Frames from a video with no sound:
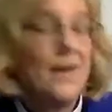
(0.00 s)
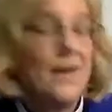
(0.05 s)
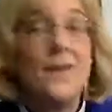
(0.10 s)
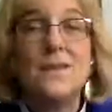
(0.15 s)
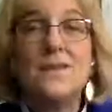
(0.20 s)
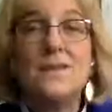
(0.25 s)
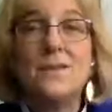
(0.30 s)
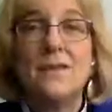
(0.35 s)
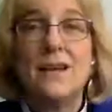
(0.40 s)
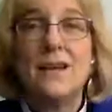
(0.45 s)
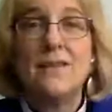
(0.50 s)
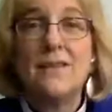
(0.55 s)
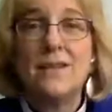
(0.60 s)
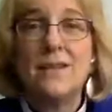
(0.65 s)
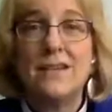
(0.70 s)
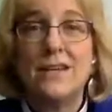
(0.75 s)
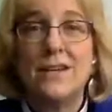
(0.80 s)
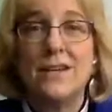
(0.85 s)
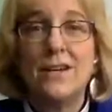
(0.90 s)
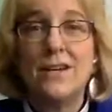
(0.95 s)
I also have
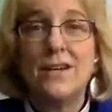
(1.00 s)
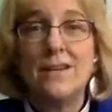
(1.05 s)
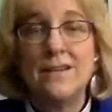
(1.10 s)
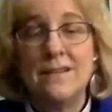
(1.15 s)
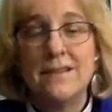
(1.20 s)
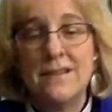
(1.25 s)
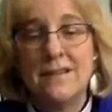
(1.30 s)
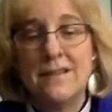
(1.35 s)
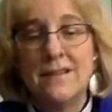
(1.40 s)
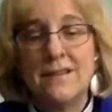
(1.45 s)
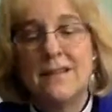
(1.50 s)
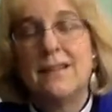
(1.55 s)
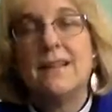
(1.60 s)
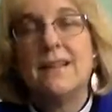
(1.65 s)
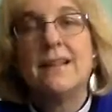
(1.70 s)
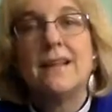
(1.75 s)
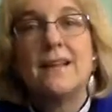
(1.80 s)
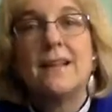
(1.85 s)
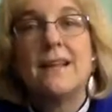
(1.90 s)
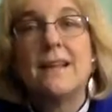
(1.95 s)
on here
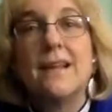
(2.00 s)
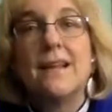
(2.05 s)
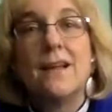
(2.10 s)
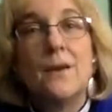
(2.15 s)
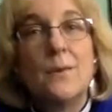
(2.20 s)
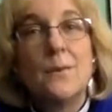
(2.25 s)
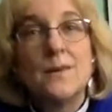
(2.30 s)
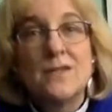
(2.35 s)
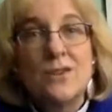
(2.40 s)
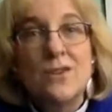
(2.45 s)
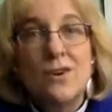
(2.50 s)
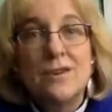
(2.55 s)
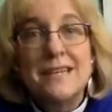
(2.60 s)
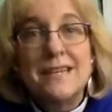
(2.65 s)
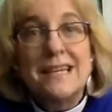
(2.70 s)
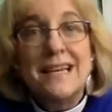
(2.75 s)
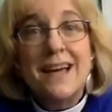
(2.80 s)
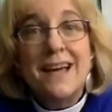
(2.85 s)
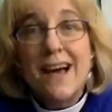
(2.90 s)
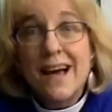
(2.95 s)
what's
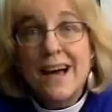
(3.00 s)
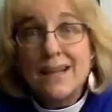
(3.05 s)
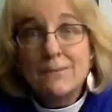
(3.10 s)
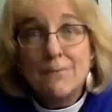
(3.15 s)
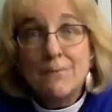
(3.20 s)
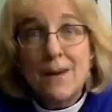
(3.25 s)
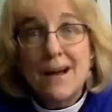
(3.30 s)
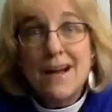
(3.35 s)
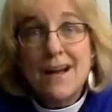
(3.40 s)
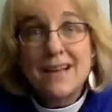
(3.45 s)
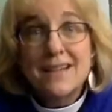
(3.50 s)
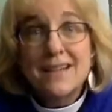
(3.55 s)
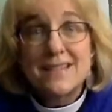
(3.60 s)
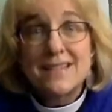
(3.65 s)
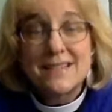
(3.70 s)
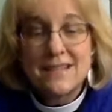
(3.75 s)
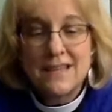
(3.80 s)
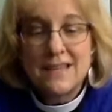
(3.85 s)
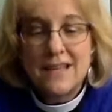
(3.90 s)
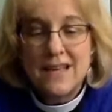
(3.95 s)
called a God box.
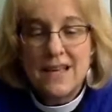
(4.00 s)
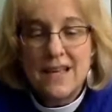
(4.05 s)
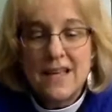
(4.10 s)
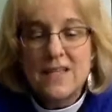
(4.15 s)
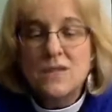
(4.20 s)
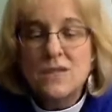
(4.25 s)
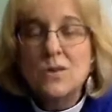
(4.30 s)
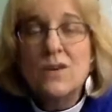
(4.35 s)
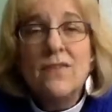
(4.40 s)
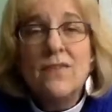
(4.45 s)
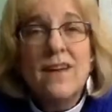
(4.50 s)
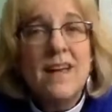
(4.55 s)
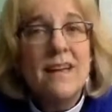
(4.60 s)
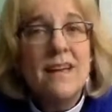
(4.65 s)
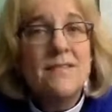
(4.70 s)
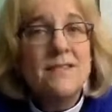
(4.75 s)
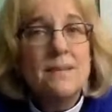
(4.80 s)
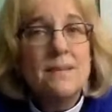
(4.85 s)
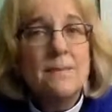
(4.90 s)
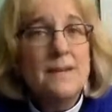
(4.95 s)
And so if I
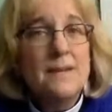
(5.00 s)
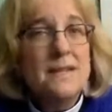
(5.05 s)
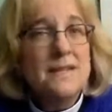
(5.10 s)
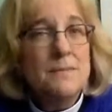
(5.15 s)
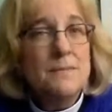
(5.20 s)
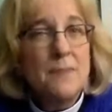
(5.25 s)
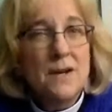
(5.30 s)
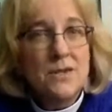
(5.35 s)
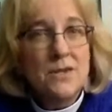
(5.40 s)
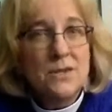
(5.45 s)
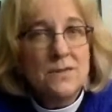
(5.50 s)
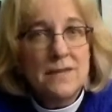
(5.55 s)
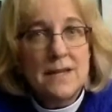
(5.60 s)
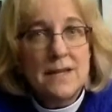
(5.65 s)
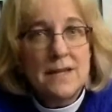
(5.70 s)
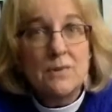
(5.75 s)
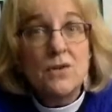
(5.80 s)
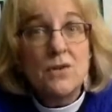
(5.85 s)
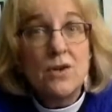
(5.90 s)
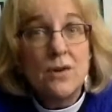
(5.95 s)
have something special
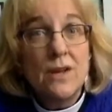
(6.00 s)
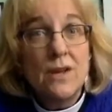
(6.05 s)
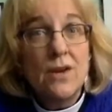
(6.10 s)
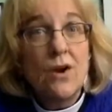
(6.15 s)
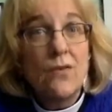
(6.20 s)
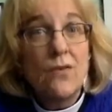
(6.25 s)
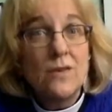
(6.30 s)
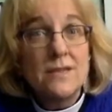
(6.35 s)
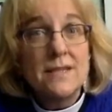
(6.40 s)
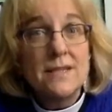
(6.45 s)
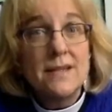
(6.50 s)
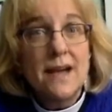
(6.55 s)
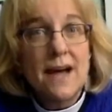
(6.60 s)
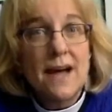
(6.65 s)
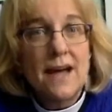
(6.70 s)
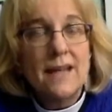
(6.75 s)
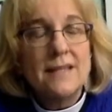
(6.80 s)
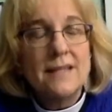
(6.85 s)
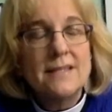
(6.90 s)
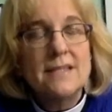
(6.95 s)
that I'm turning over to
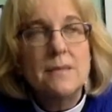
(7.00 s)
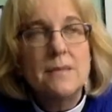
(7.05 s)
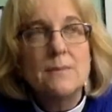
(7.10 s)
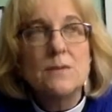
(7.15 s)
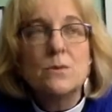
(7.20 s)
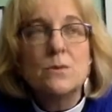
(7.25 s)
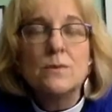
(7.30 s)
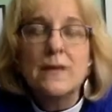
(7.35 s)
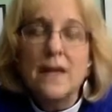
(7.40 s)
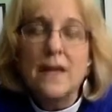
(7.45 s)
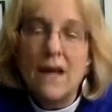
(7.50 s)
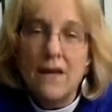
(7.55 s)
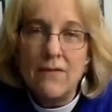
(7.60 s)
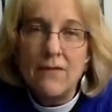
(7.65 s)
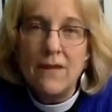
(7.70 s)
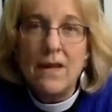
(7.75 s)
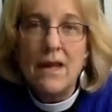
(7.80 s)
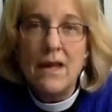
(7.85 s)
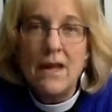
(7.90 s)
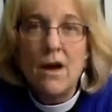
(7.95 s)
God, it seems really
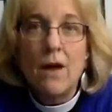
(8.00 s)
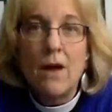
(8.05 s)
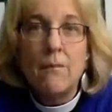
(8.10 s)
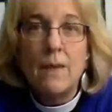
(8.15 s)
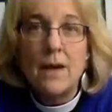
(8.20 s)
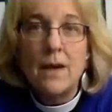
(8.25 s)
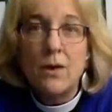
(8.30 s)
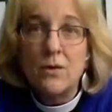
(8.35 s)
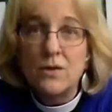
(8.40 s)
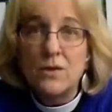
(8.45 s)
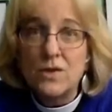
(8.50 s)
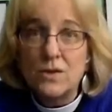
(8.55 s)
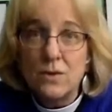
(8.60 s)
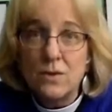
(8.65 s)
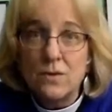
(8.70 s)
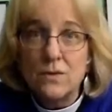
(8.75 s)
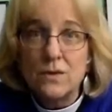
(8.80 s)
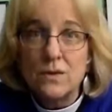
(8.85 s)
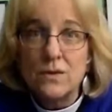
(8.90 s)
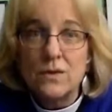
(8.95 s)
heavy on my own
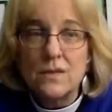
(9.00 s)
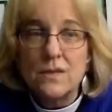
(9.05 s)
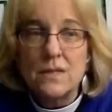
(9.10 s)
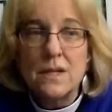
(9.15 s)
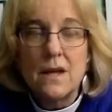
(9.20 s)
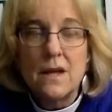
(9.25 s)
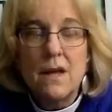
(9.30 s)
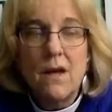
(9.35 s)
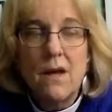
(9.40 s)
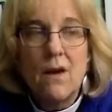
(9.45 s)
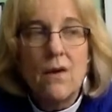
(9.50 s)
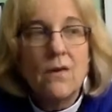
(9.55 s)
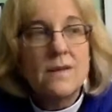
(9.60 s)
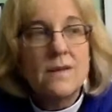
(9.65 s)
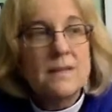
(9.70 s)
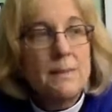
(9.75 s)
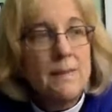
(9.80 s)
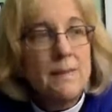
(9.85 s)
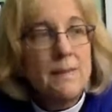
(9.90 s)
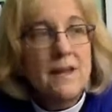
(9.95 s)
shoulders
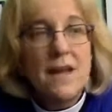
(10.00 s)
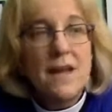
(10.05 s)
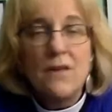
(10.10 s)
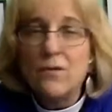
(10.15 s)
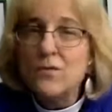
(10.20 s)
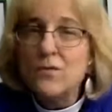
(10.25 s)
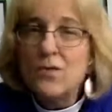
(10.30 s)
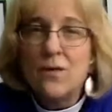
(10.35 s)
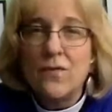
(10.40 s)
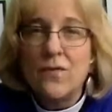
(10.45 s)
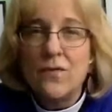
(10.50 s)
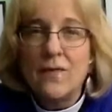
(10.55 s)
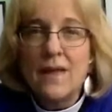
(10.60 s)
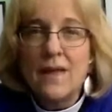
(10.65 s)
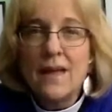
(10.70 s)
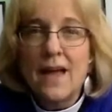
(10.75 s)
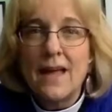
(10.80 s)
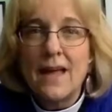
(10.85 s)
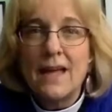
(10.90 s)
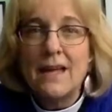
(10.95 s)
or something that I don't feel
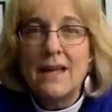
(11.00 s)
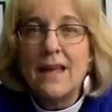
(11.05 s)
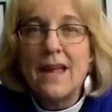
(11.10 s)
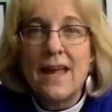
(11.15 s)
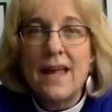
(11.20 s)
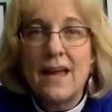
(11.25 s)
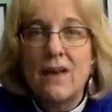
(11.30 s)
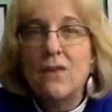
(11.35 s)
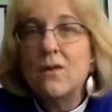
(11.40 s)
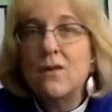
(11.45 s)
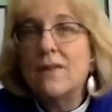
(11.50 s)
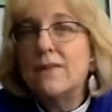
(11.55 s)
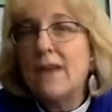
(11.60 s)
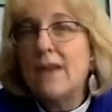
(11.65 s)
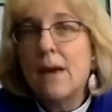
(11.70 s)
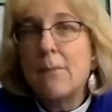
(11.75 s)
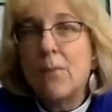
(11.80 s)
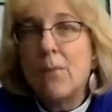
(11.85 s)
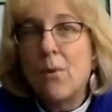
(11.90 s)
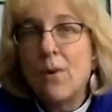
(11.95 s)
like I can handle at
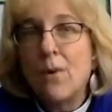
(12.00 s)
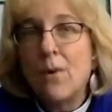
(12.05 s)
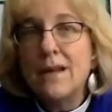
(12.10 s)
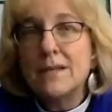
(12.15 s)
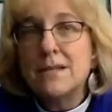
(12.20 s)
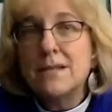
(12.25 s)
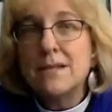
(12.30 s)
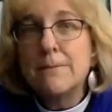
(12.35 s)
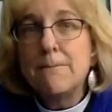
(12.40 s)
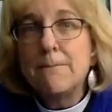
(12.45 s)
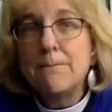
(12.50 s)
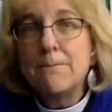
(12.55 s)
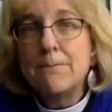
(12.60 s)
that point,